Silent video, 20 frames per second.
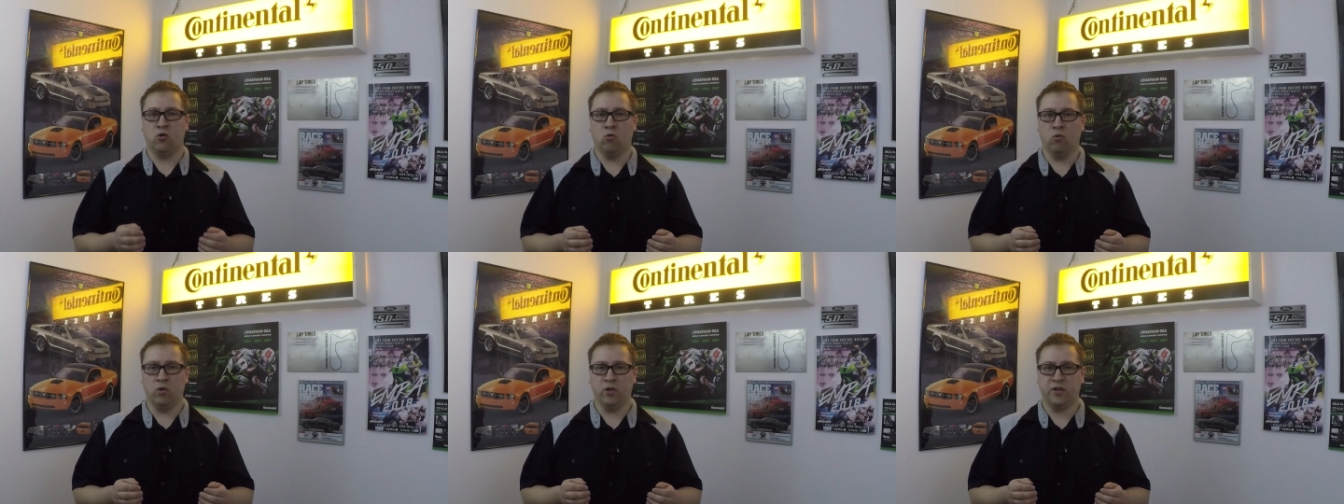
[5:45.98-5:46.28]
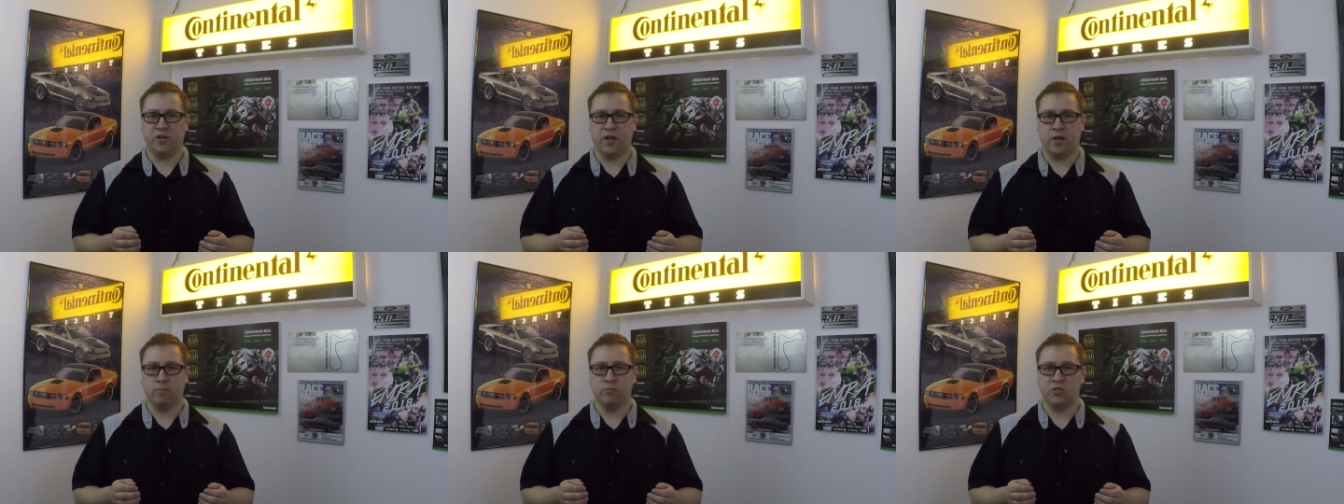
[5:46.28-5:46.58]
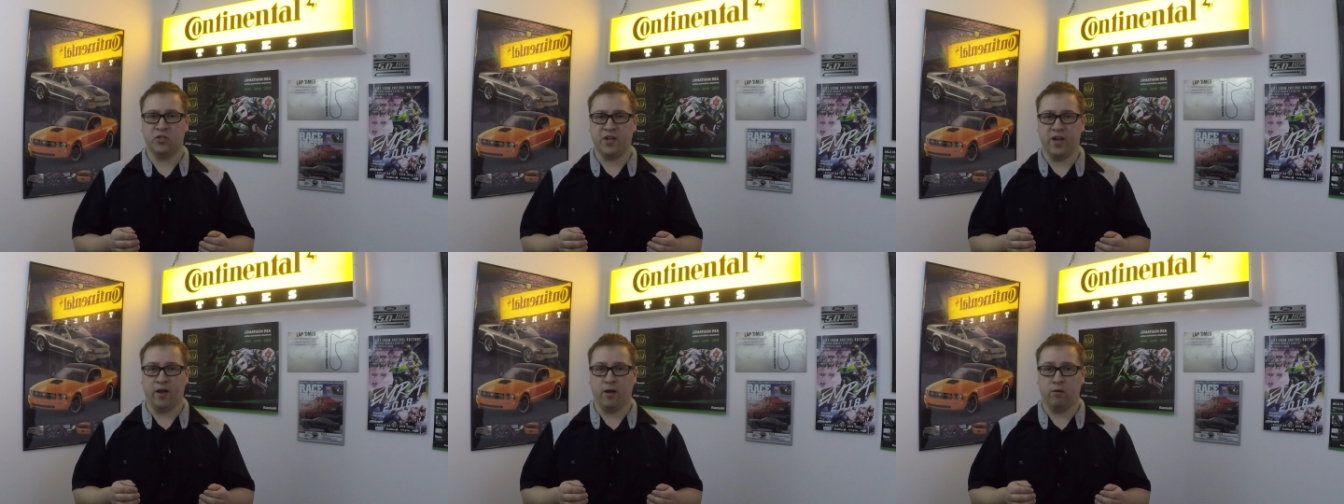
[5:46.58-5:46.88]
coolant
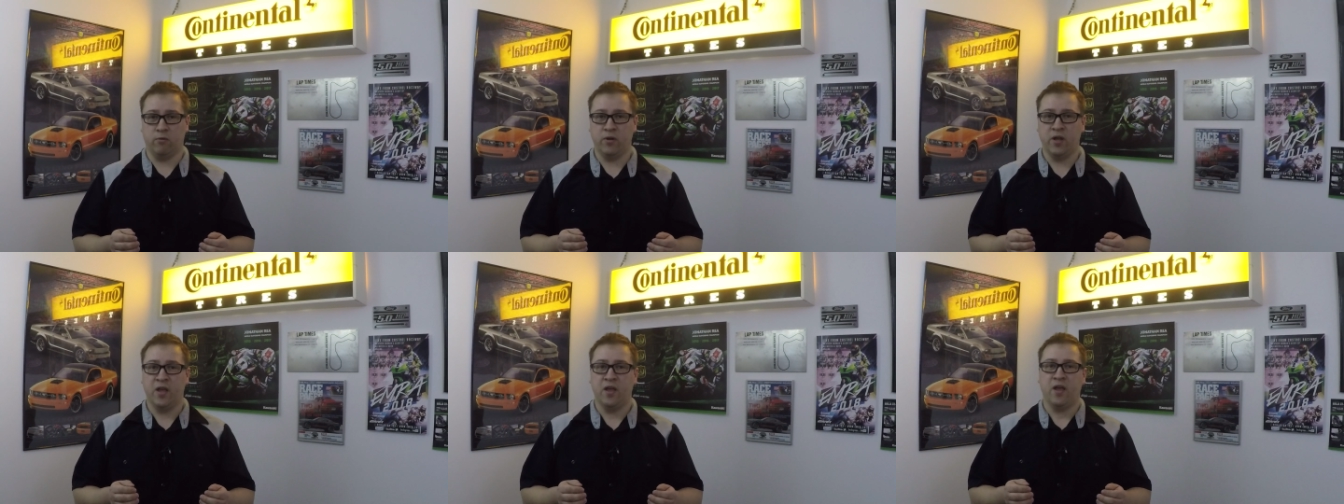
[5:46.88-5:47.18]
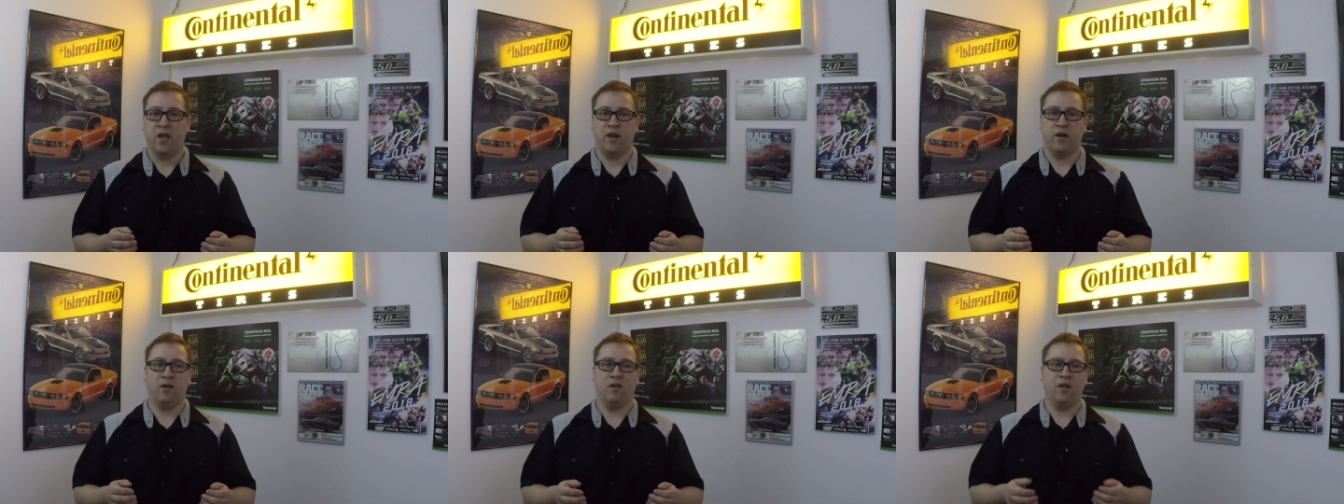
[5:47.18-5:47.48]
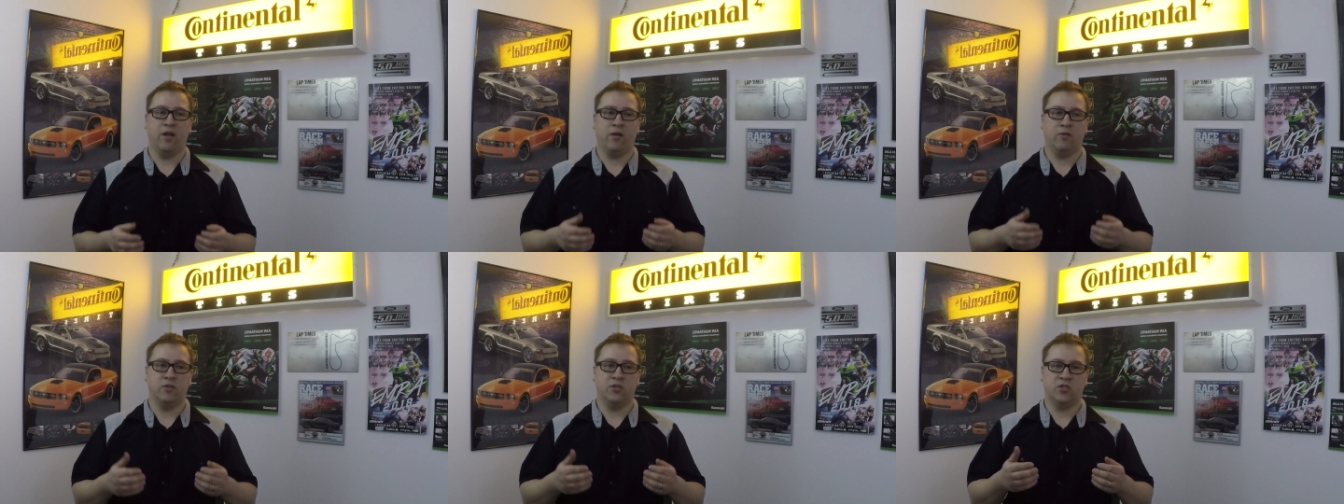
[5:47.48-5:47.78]
temps down and
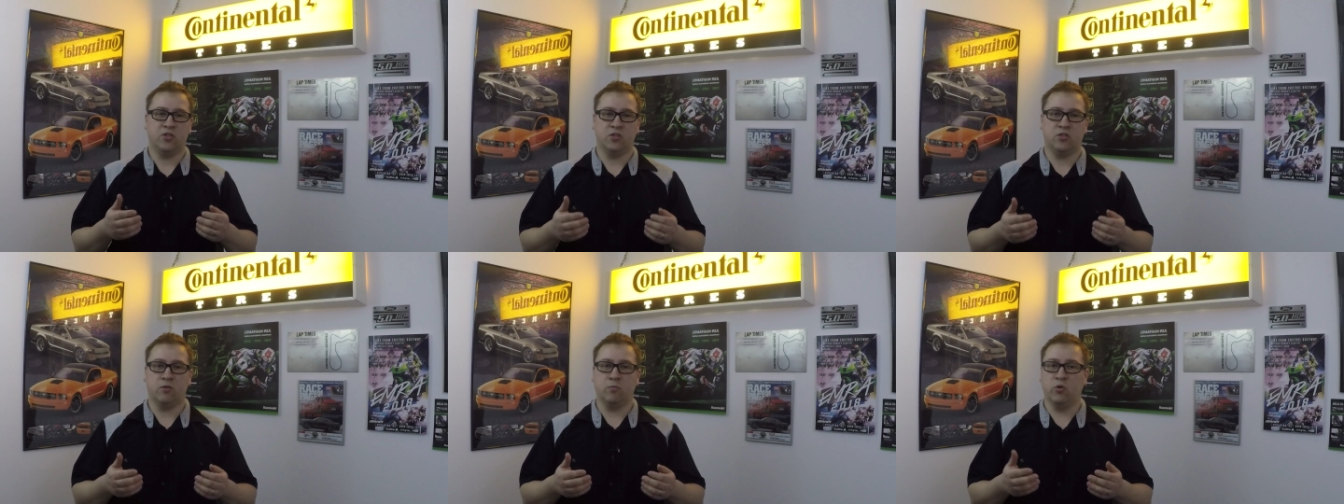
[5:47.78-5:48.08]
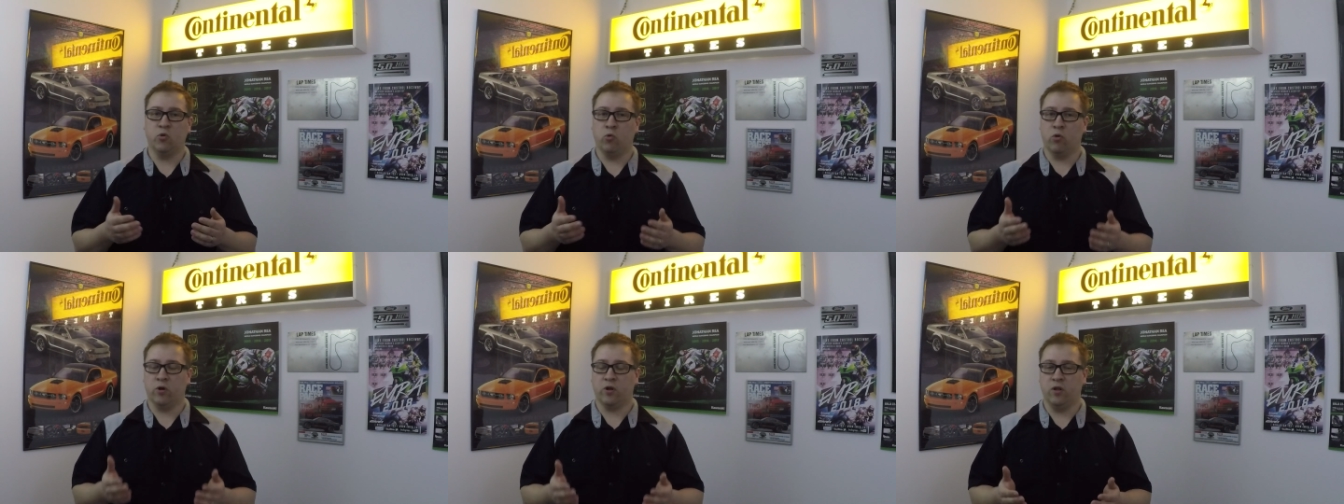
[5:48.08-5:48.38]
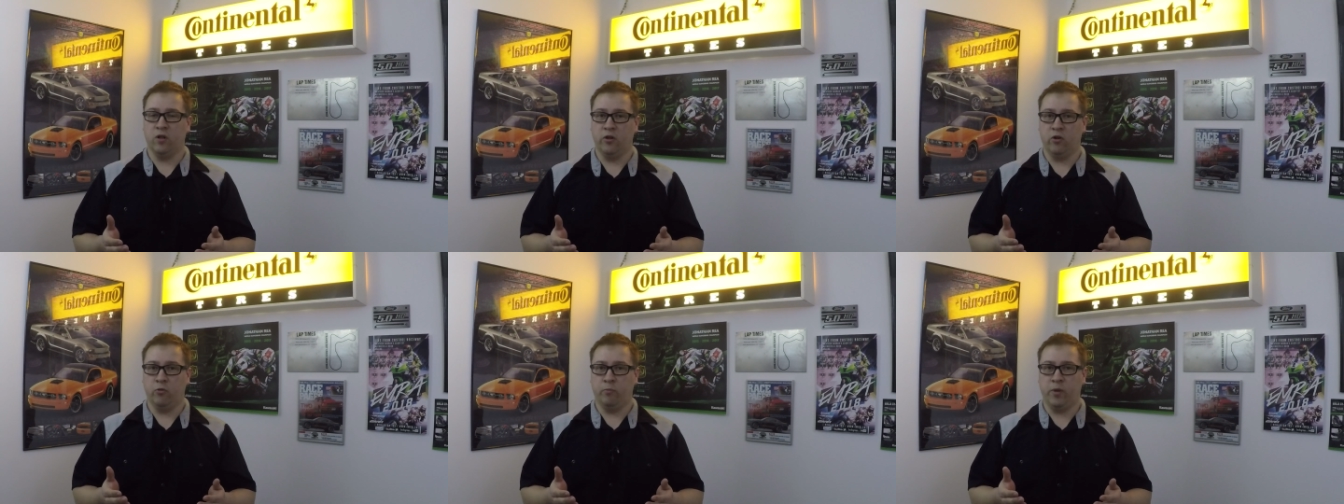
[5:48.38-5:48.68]
allow the system to work
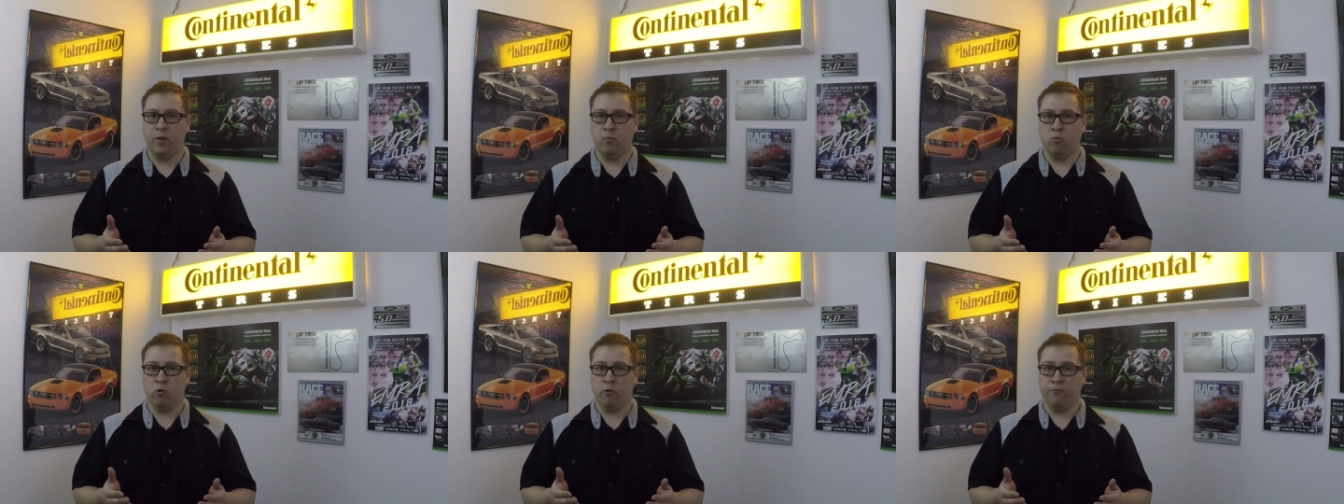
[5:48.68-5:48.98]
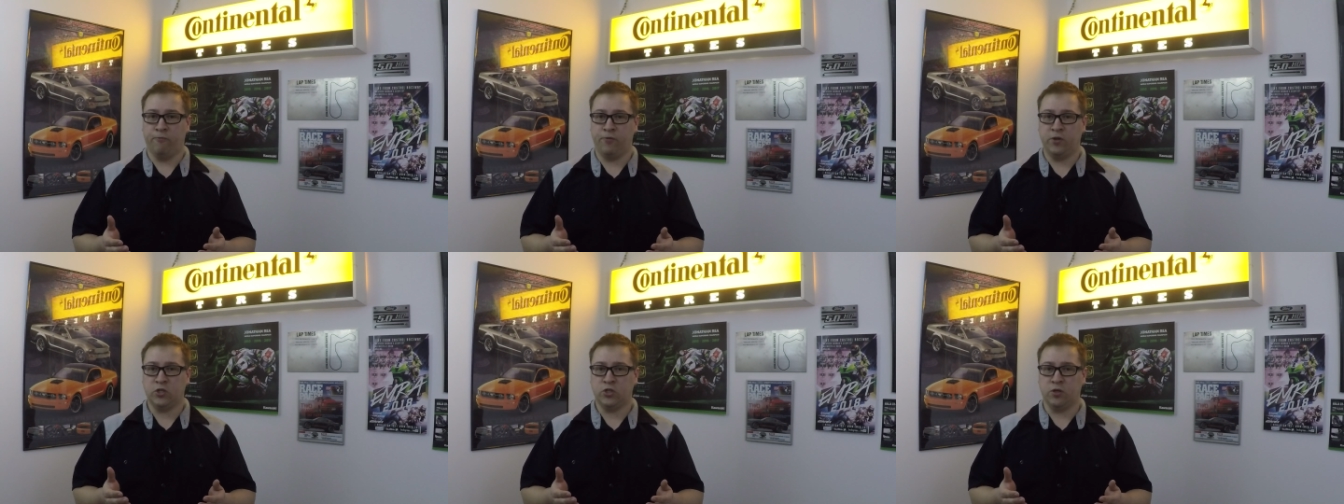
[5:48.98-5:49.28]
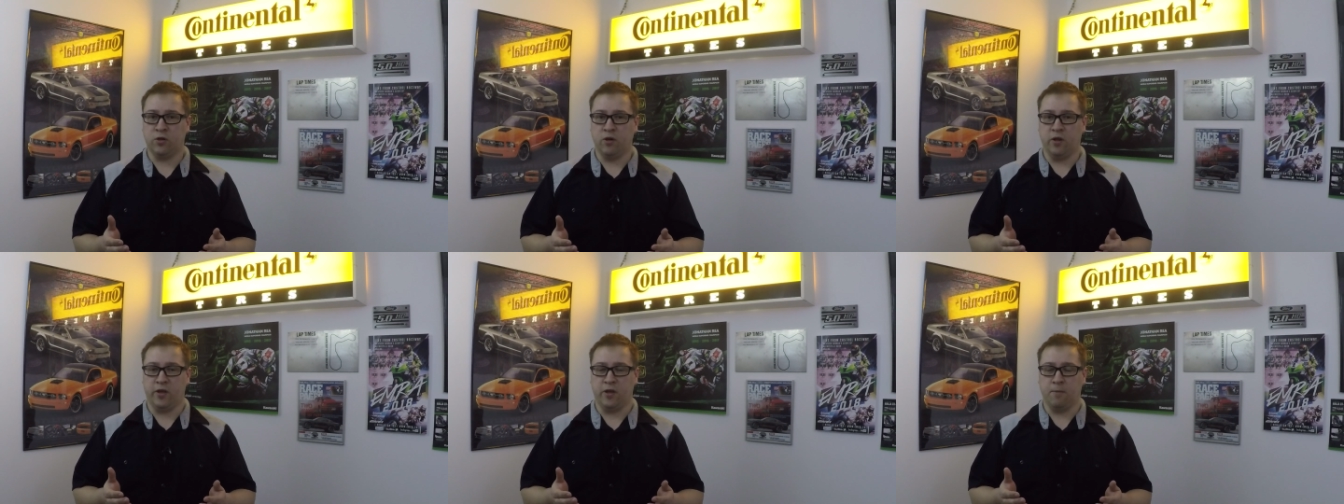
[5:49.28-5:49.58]
a little bit more
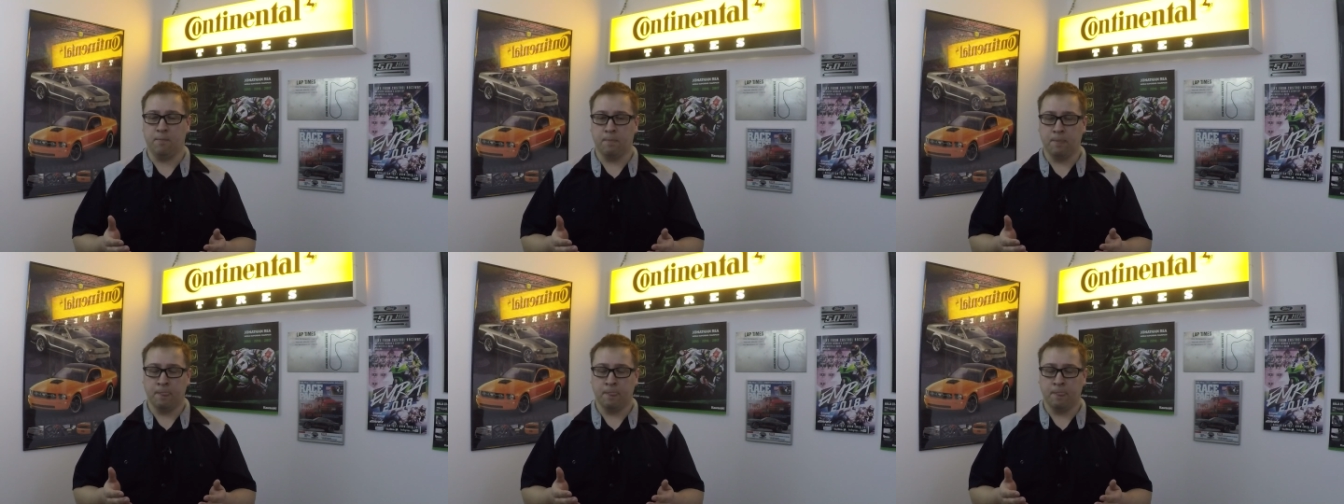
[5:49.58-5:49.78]
efficiently.